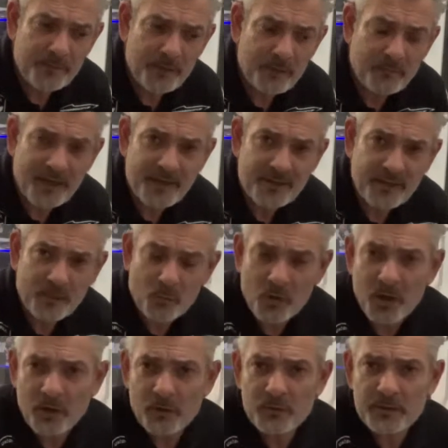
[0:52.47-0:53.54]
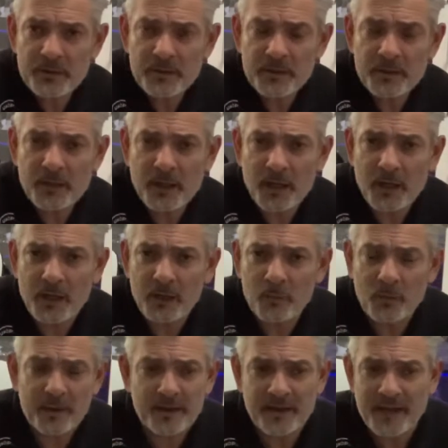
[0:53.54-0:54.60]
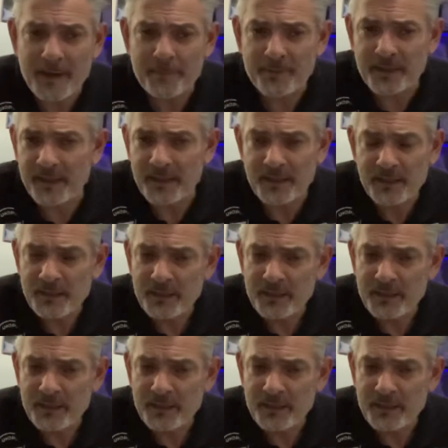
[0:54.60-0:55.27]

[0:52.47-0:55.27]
the racing world, whether that be